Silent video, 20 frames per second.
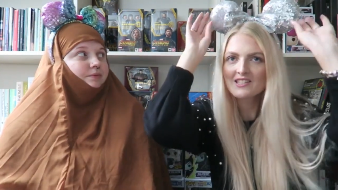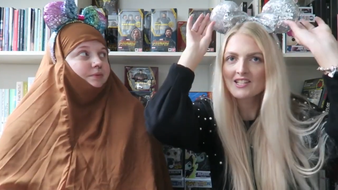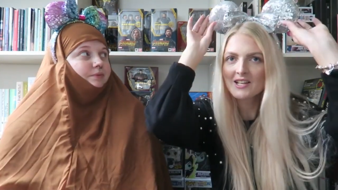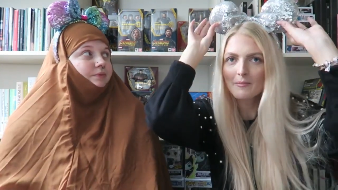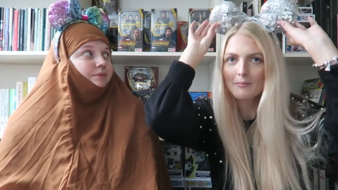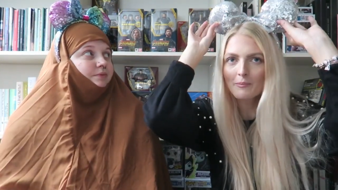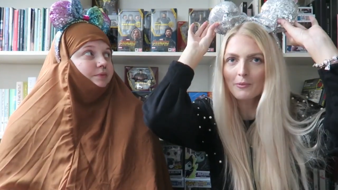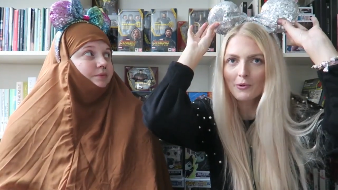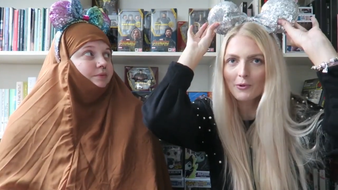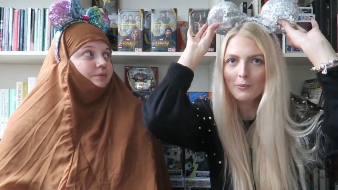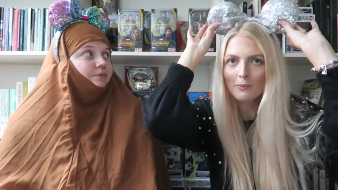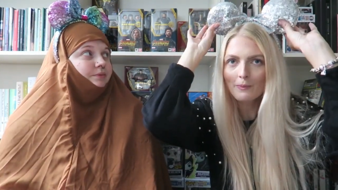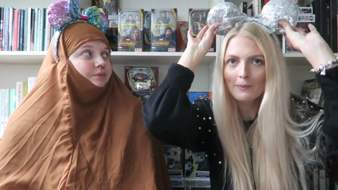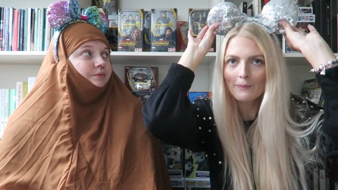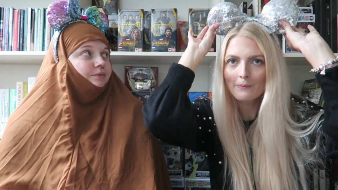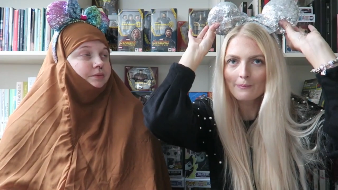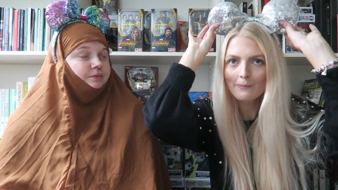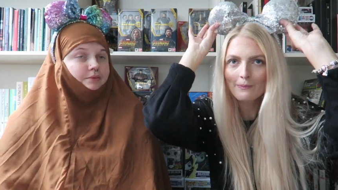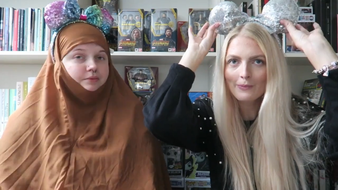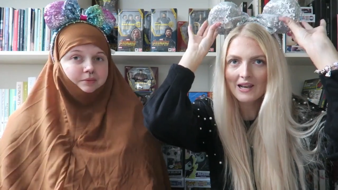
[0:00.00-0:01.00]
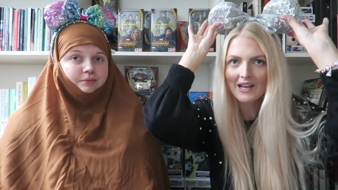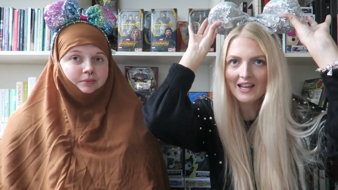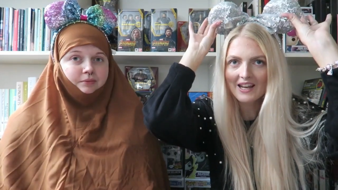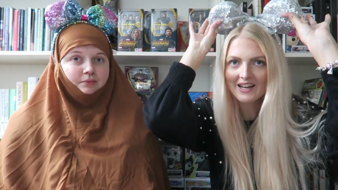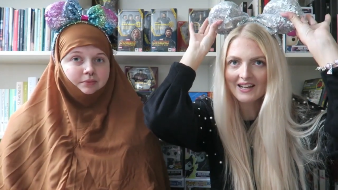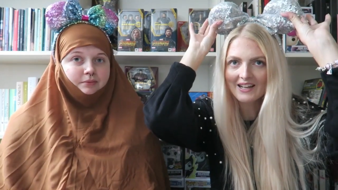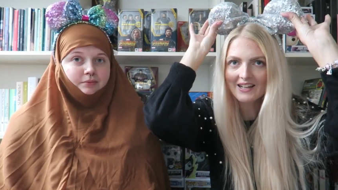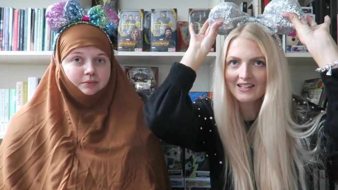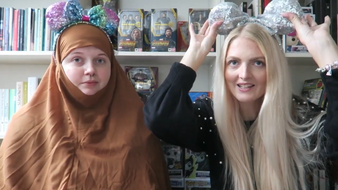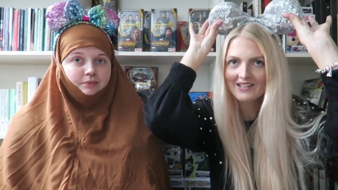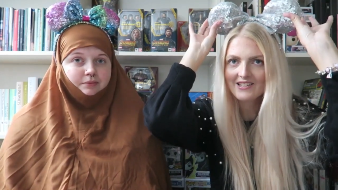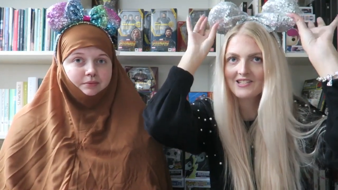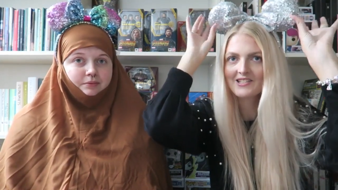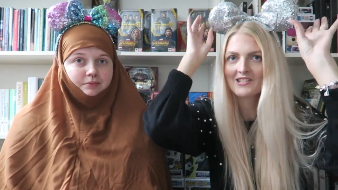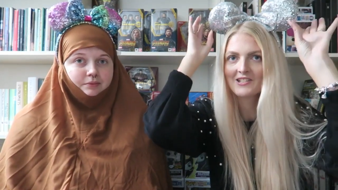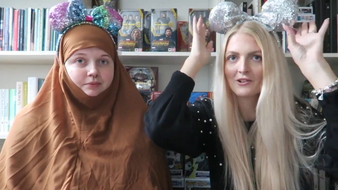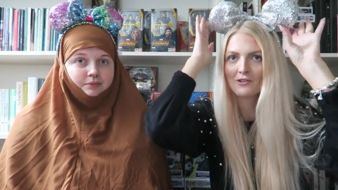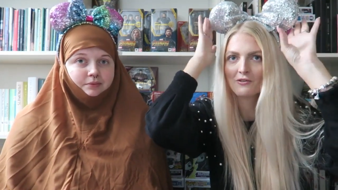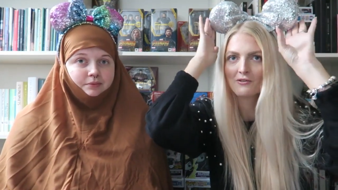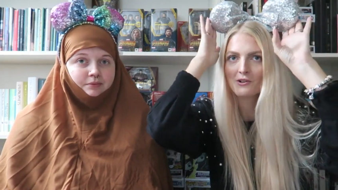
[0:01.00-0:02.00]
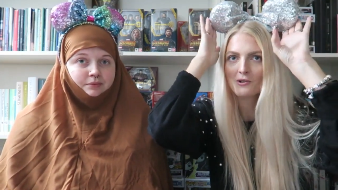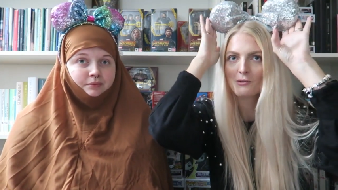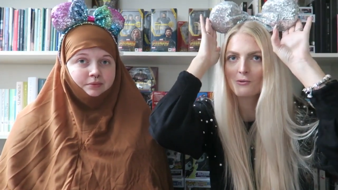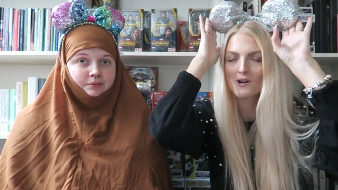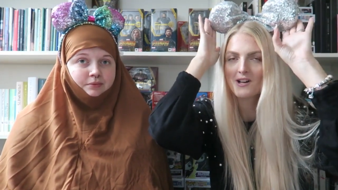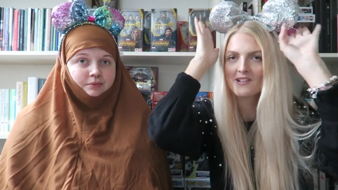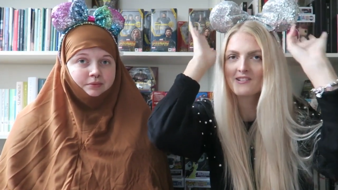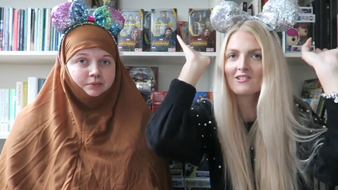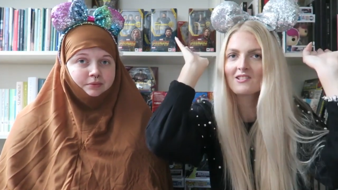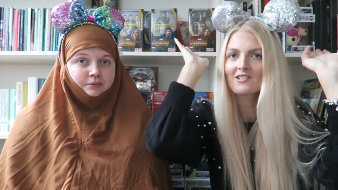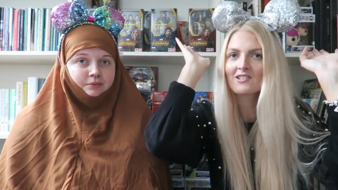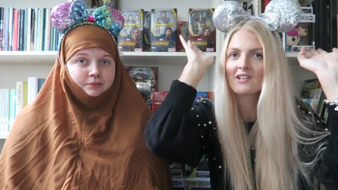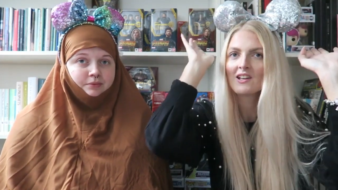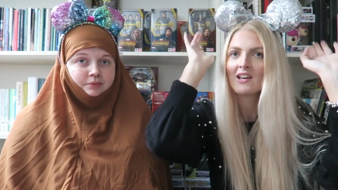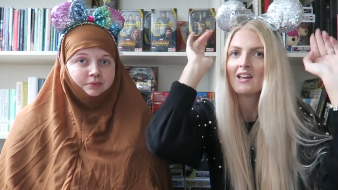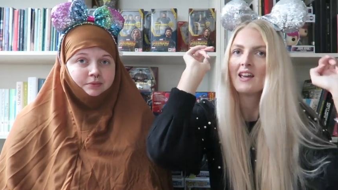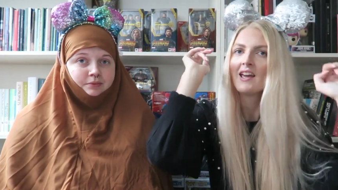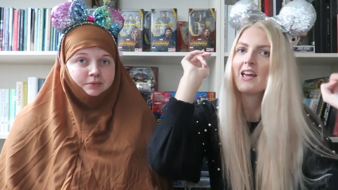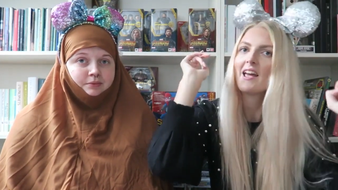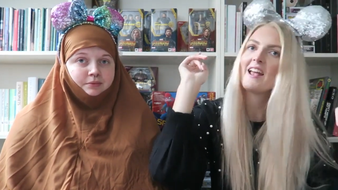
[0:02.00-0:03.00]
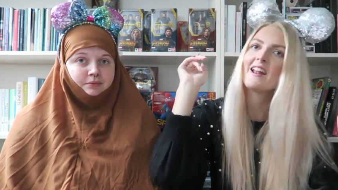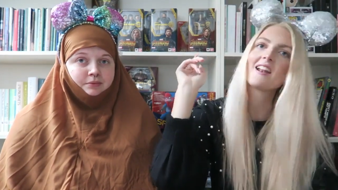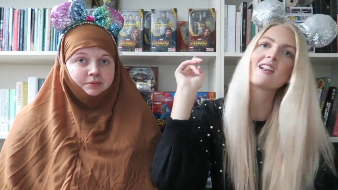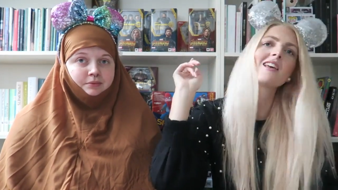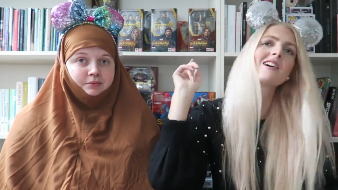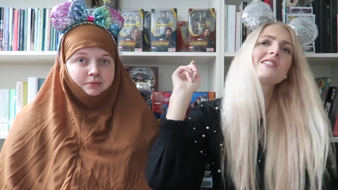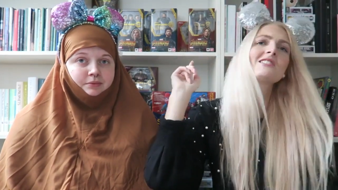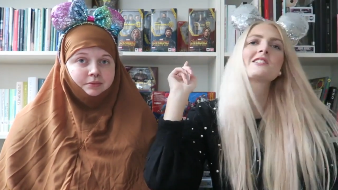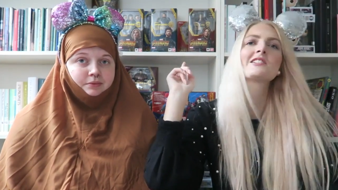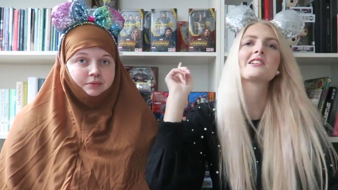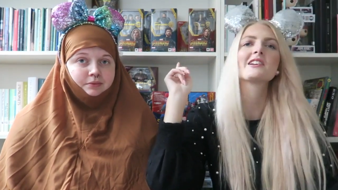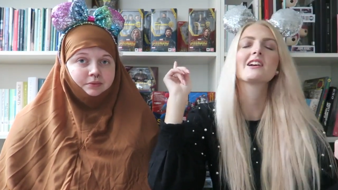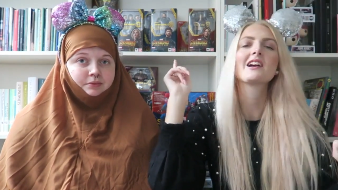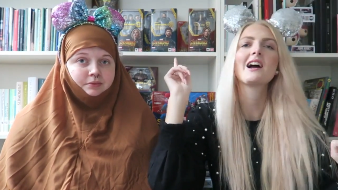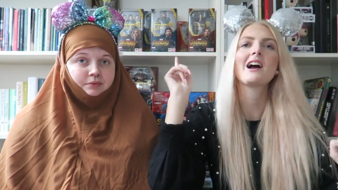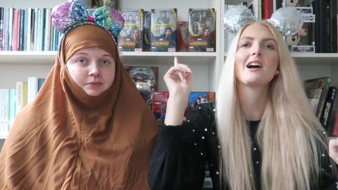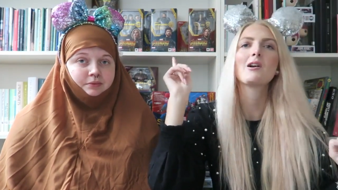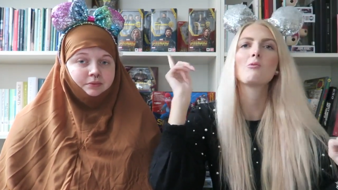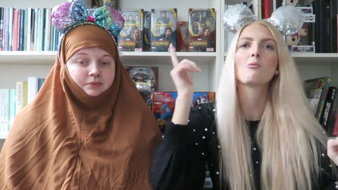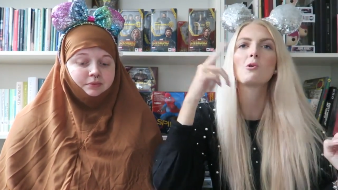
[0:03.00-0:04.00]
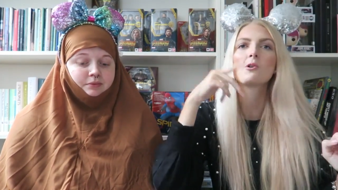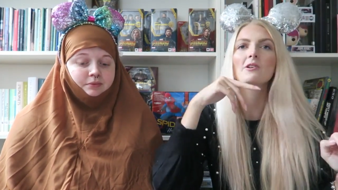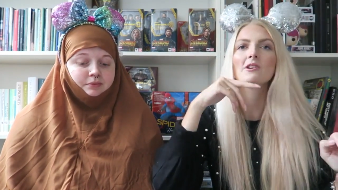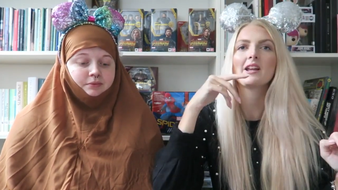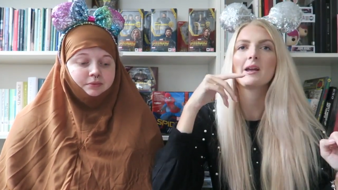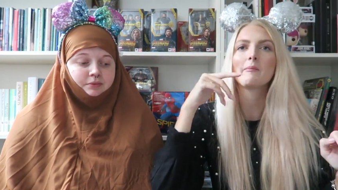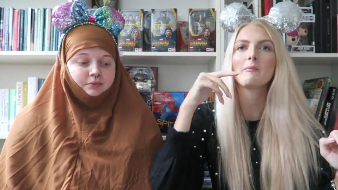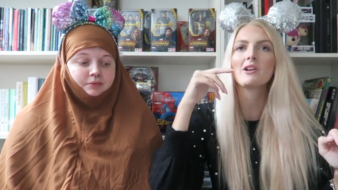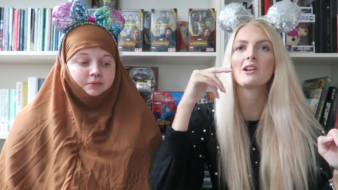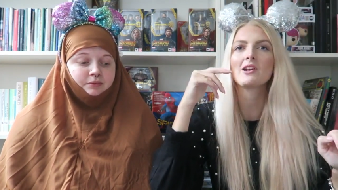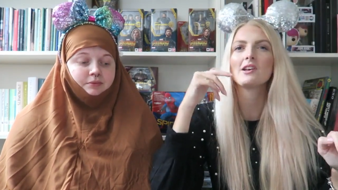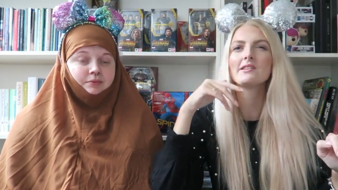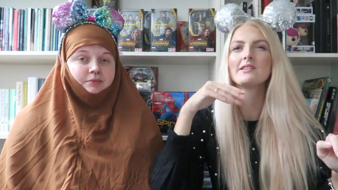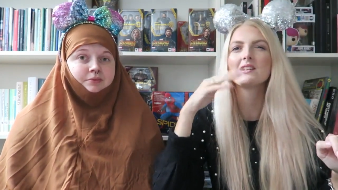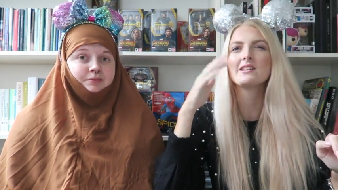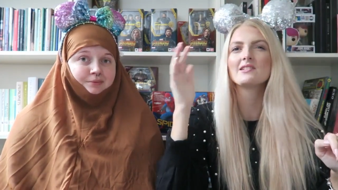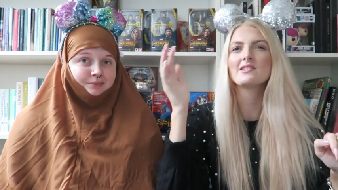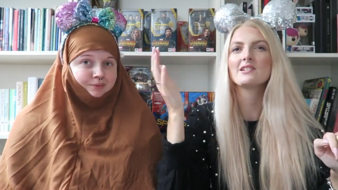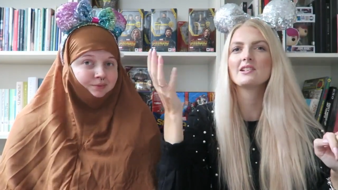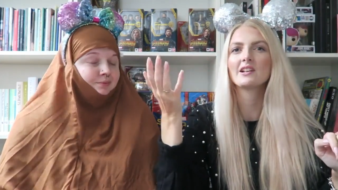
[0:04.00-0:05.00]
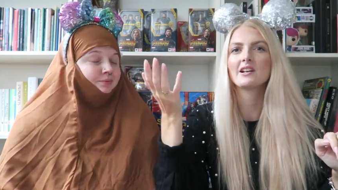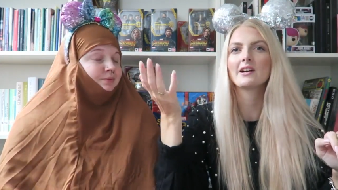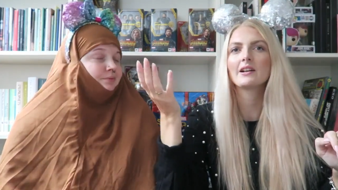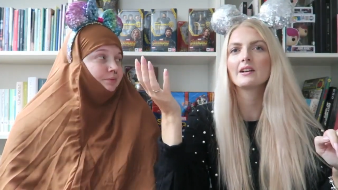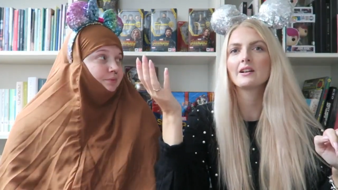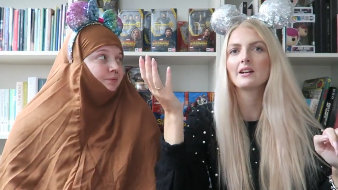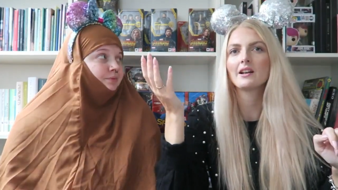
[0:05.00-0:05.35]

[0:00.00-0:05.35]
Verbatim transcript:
Speaker 1: simple plain uh, silver ones, and last year I wore them a lot, this year